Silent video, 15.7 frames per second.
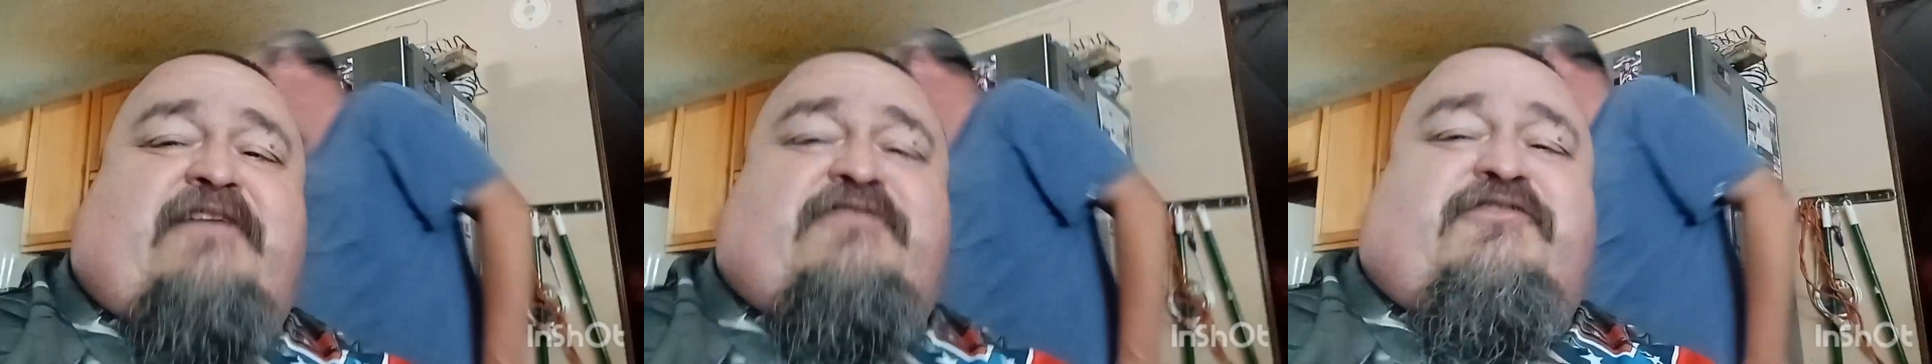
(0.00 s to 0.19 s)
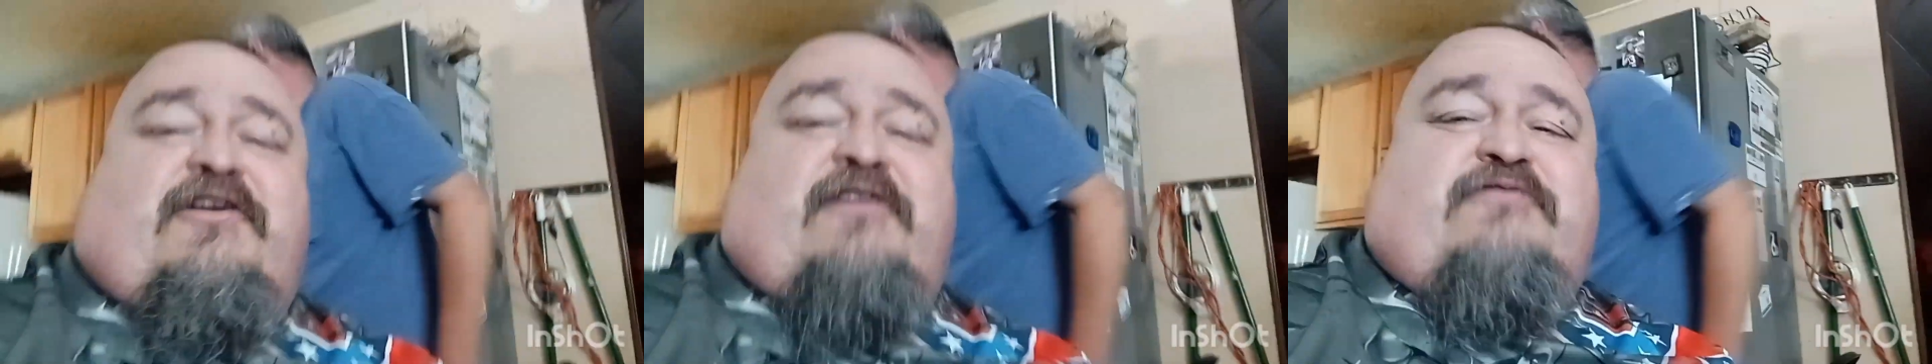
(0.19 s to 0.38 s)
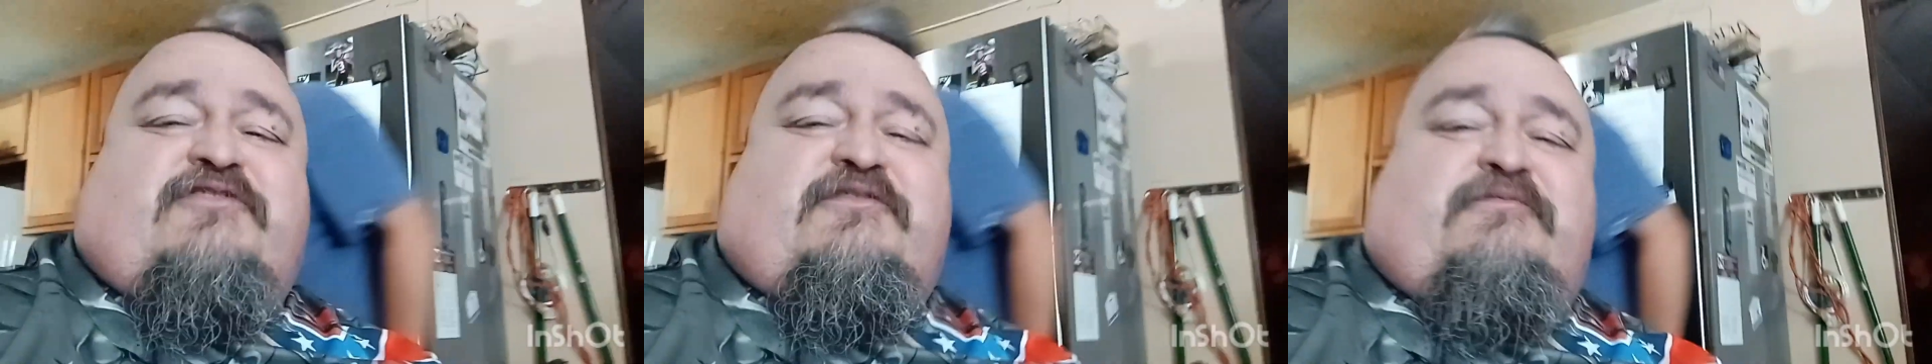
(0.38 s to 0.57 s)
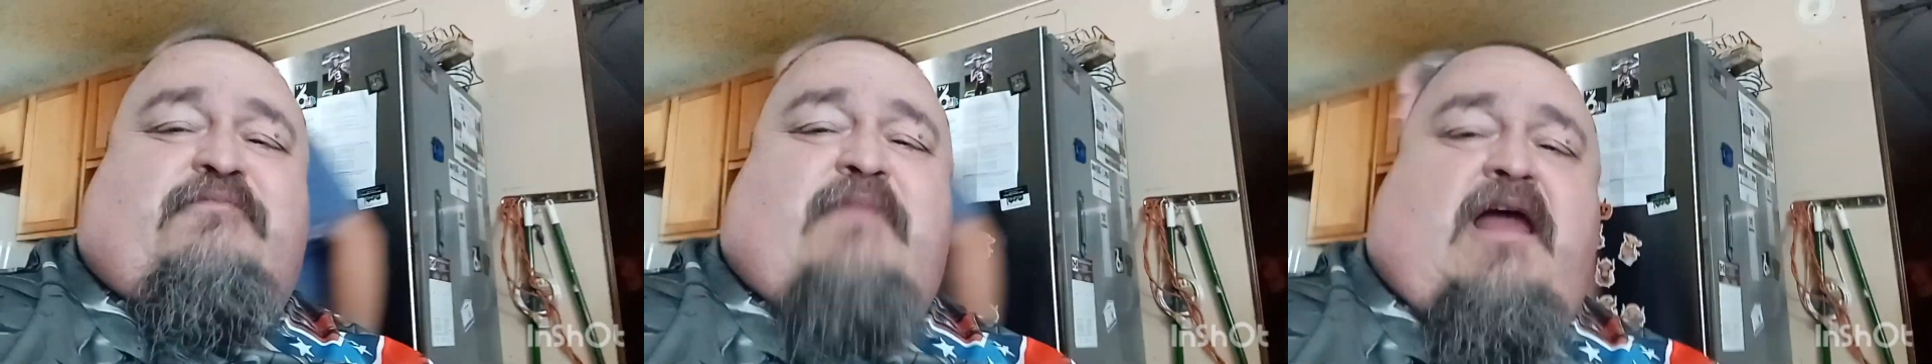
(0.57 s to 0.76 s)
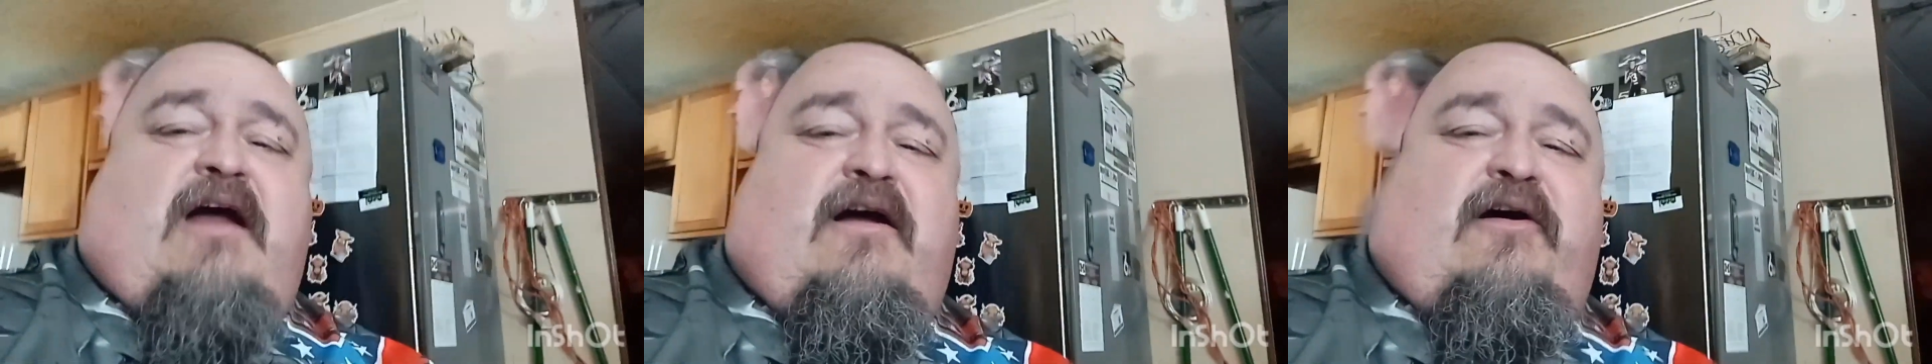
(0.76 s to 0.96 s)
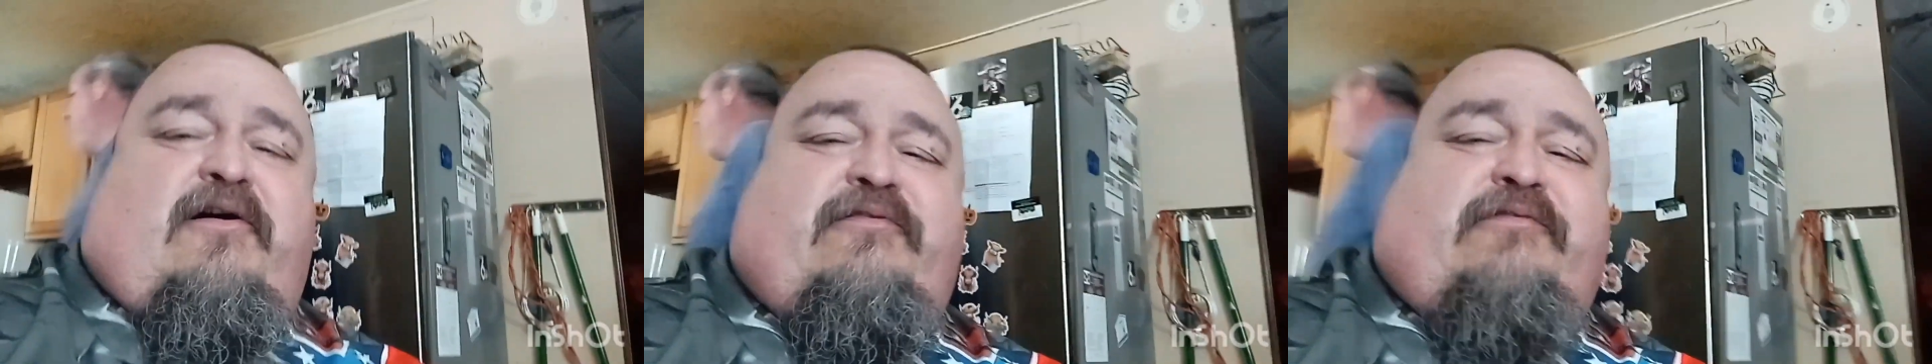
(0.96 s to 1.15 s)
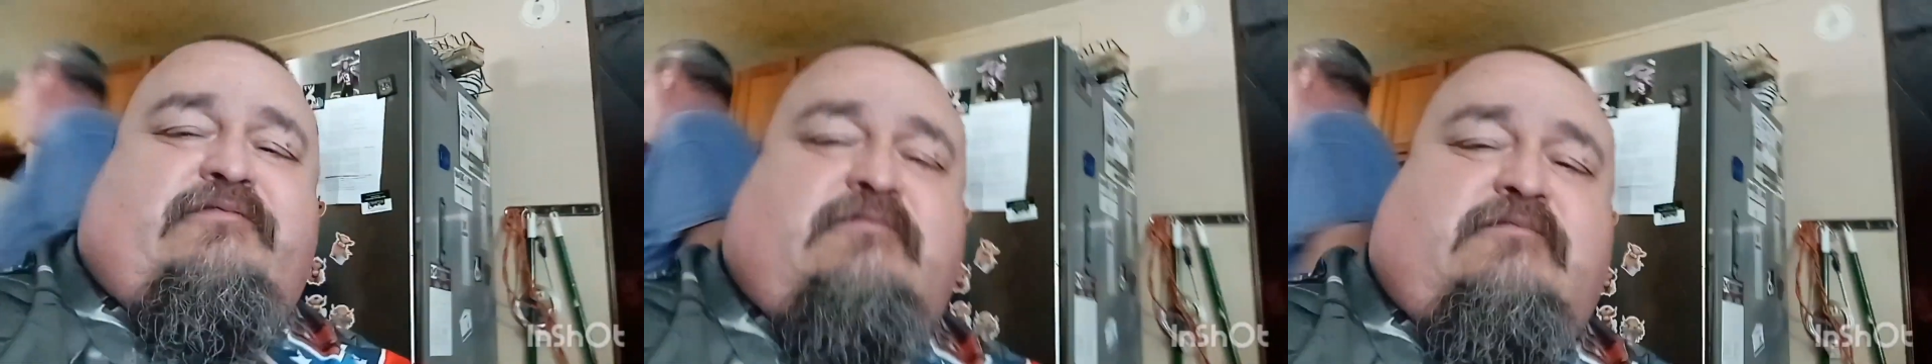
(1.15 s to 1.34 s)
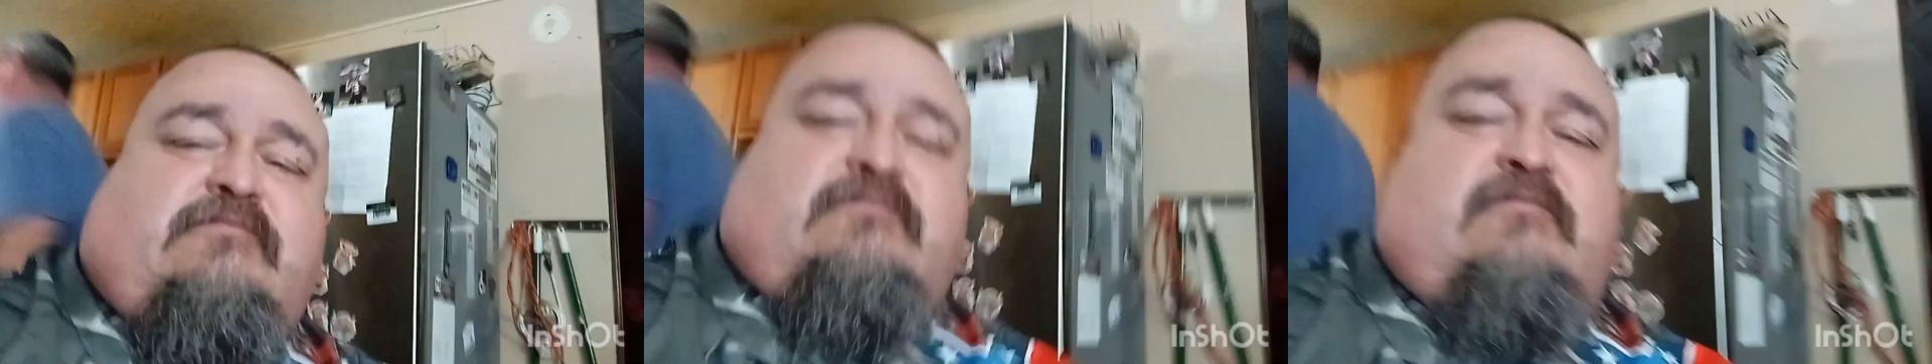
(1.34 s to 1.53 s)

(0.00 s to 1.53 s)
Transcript: the description below.